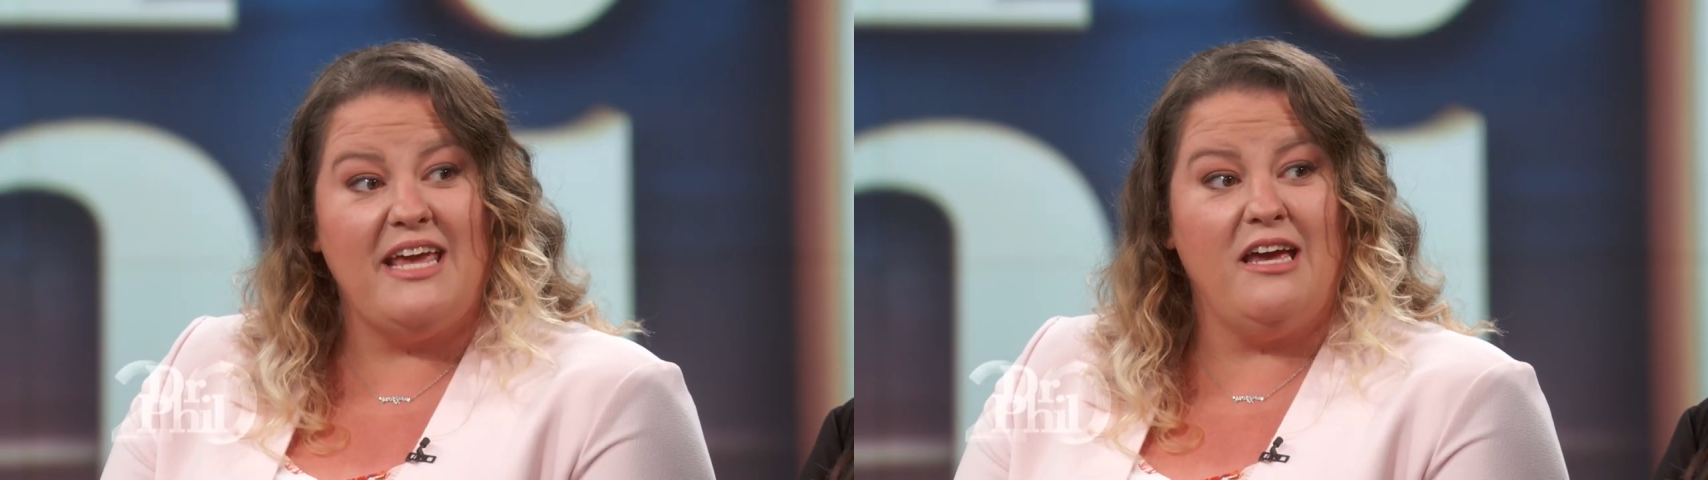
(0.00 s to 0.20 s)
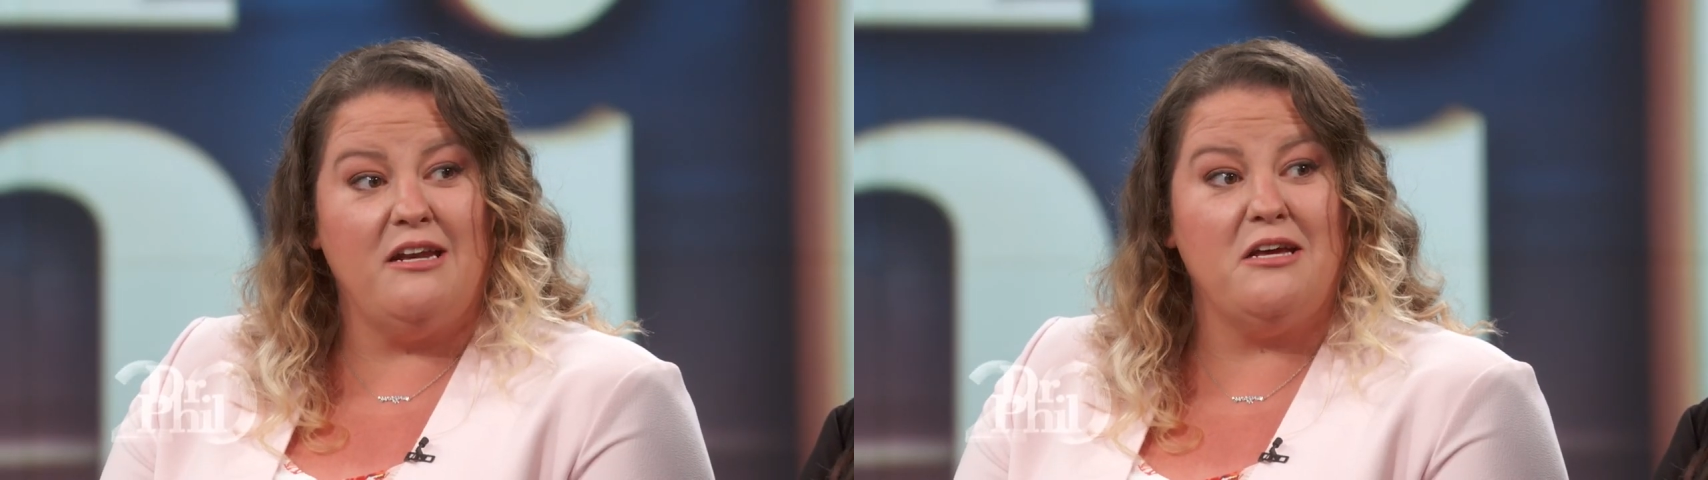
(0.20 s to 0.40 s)

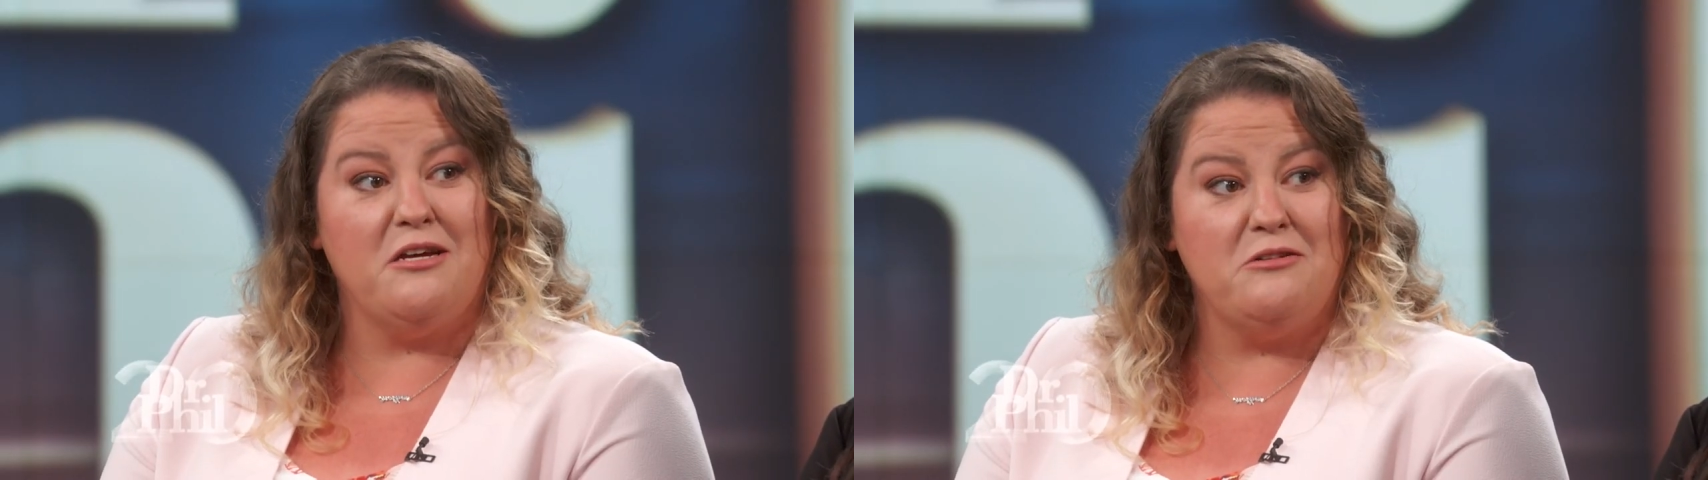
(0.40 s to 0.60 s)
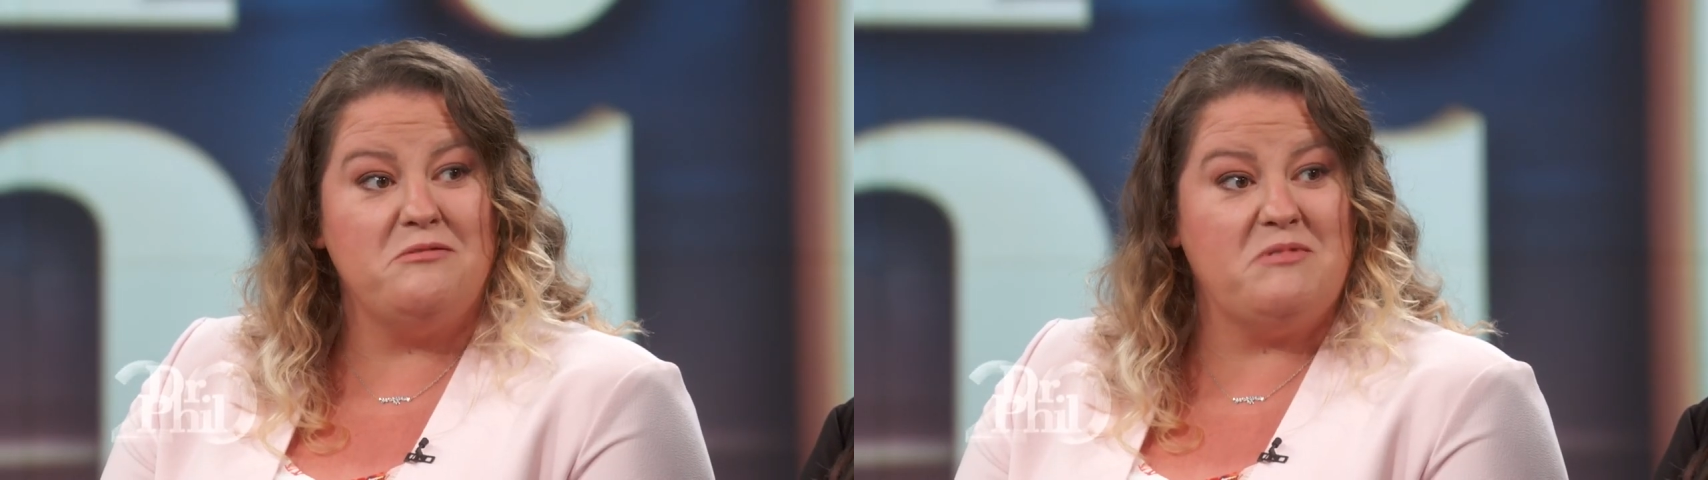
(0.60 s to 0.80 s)
and
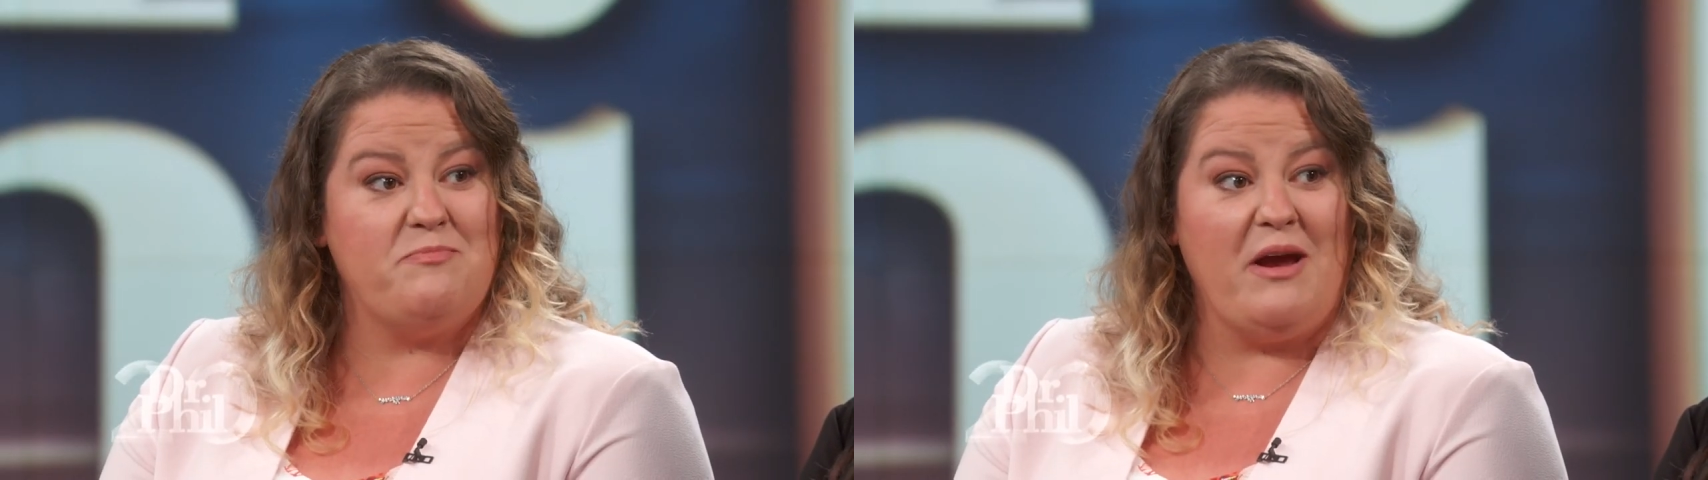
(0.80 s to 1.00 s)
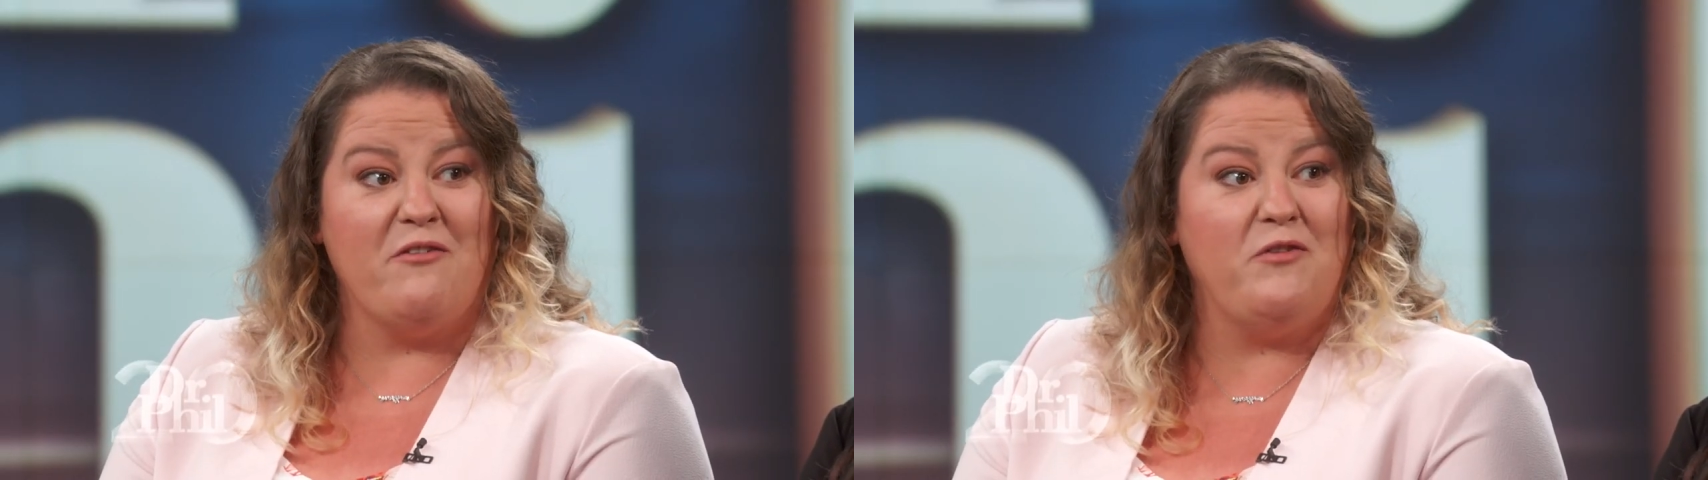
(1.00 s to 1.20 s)
a
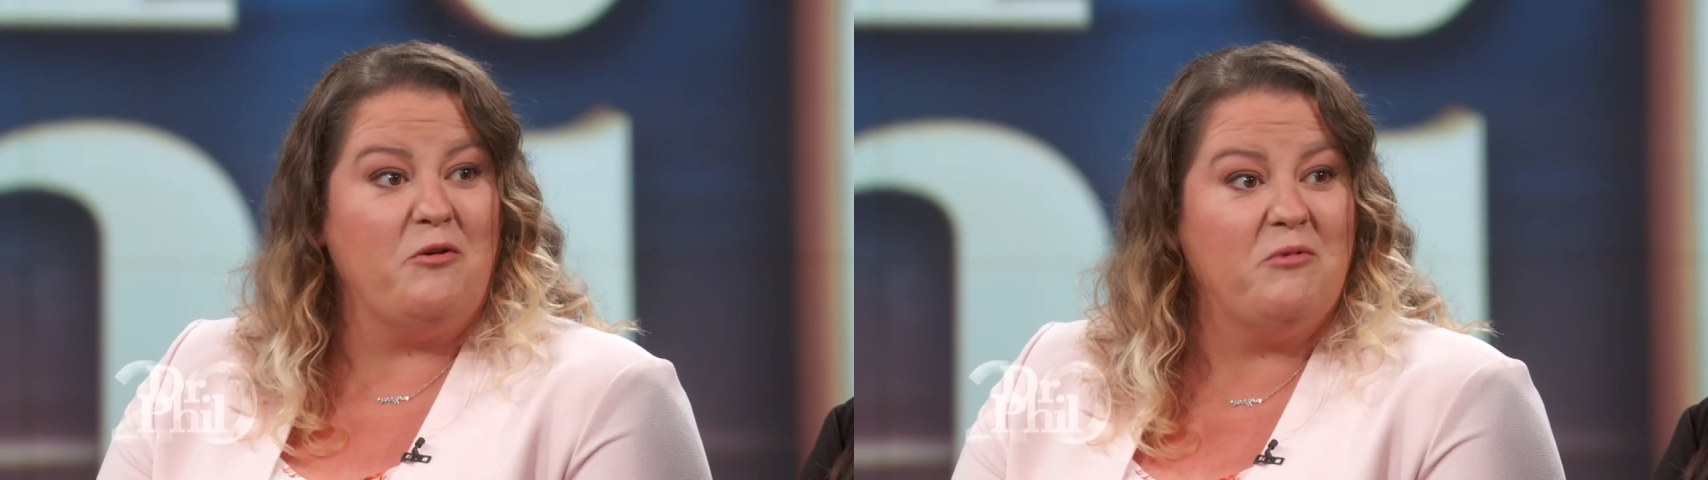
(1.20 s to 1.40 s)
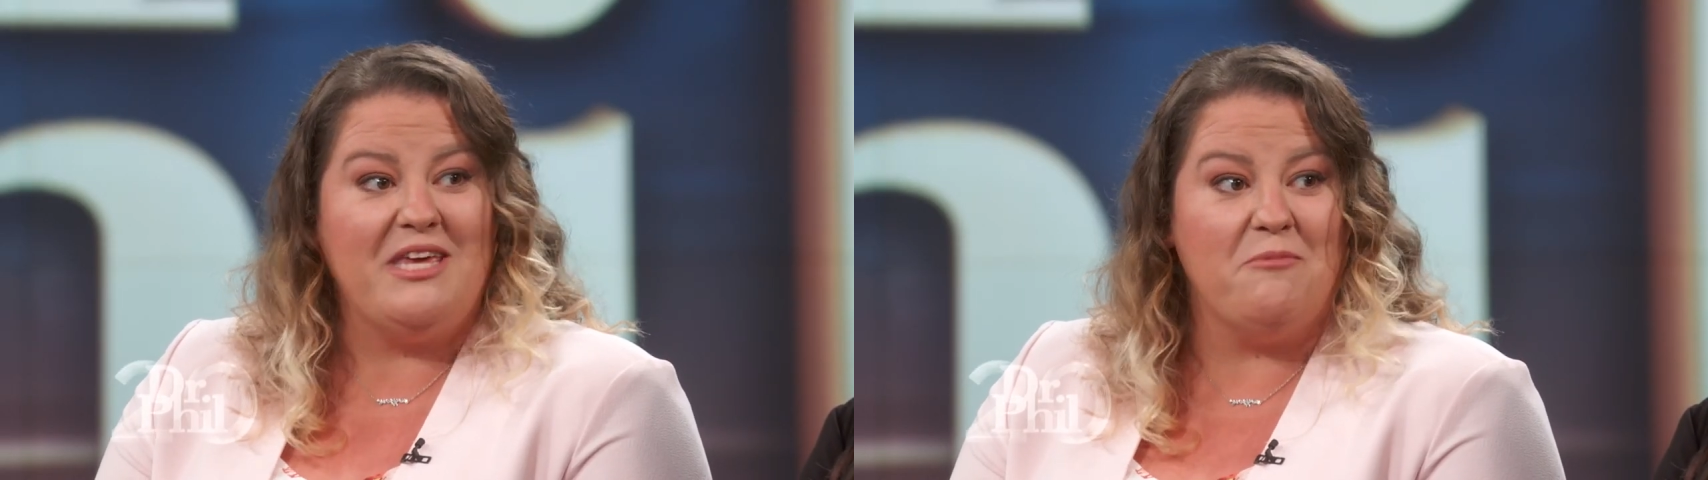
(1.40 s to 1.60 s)
spare
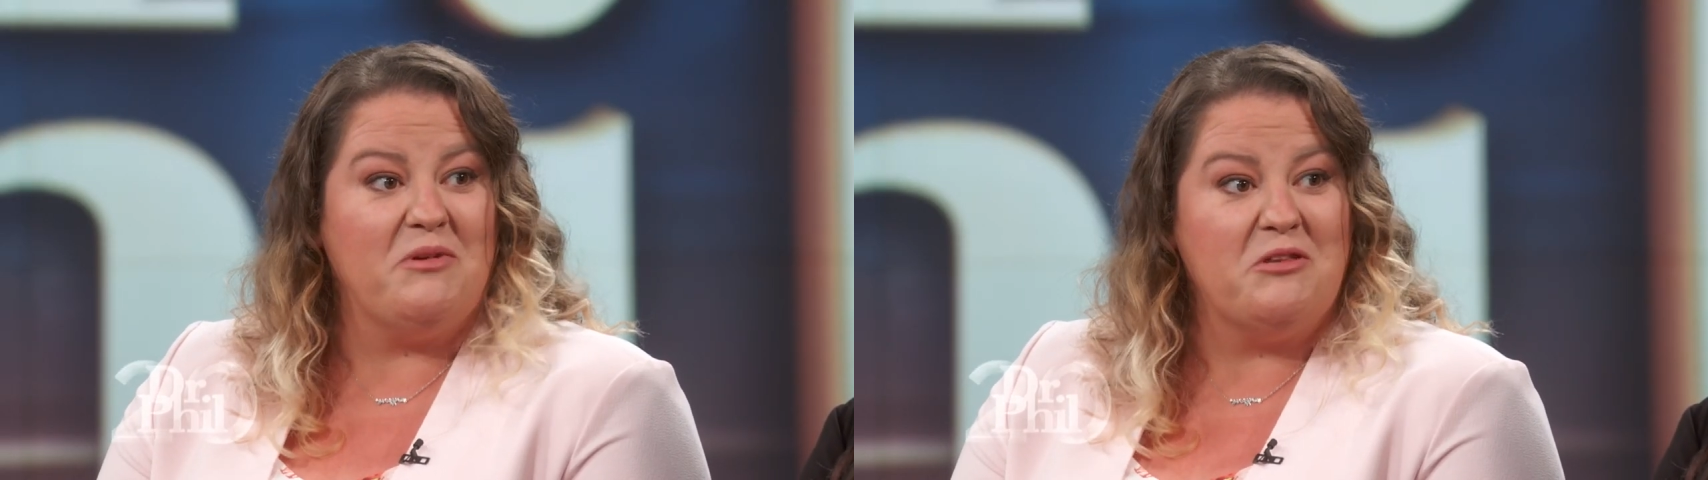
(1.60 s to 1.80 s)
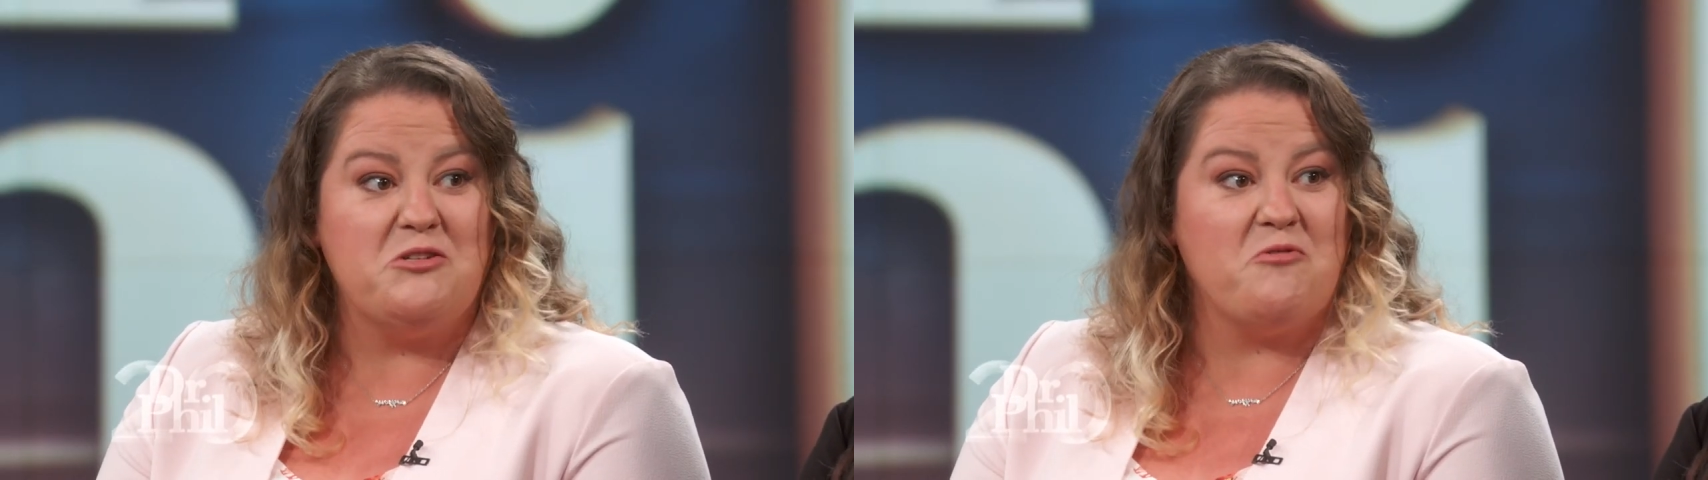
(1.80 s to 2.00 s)
phone we keep
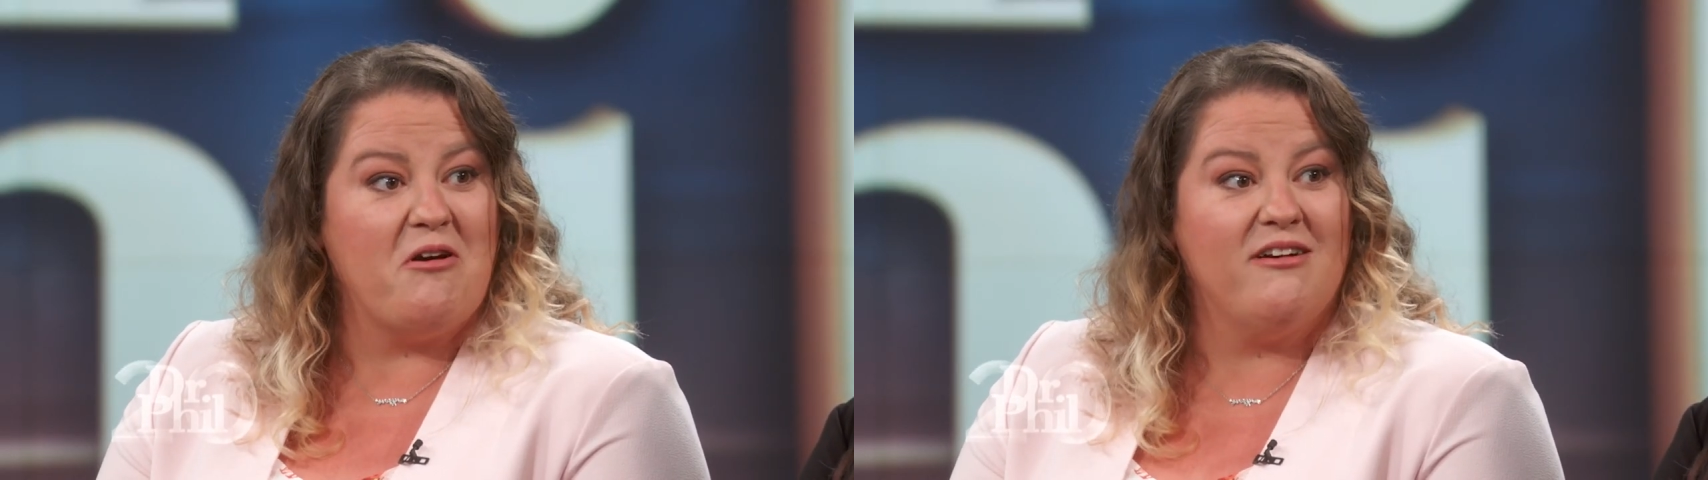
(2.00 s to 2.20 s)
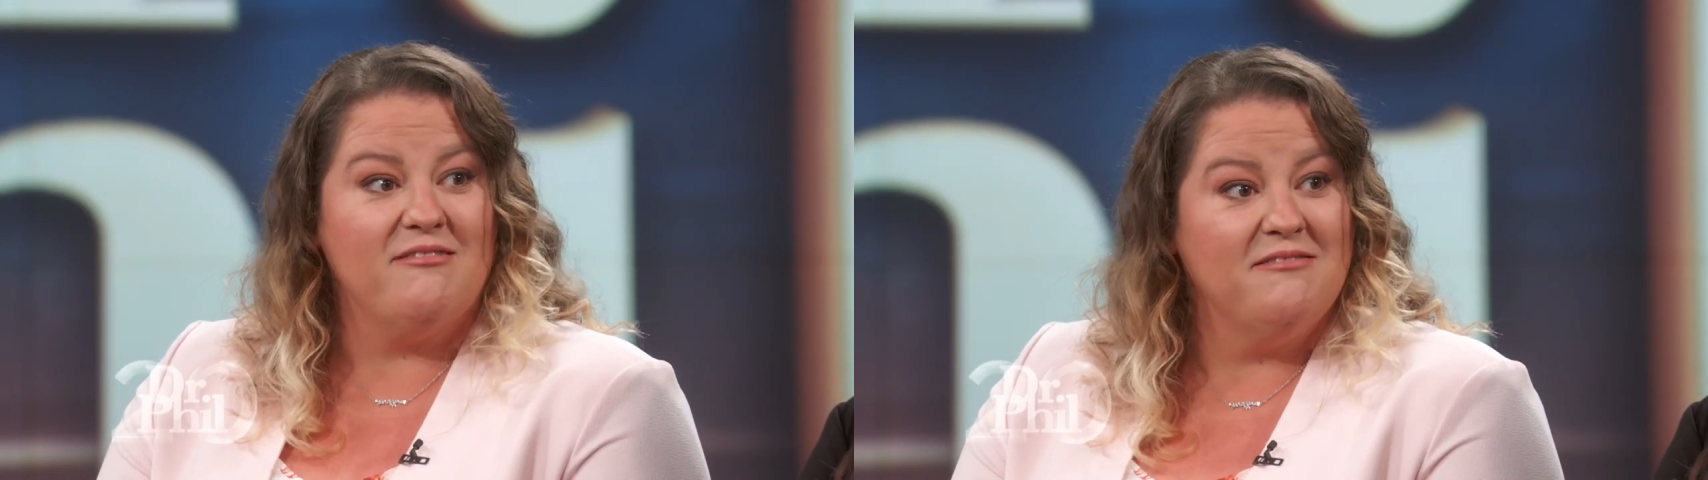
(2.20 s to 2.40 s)
in the drawer.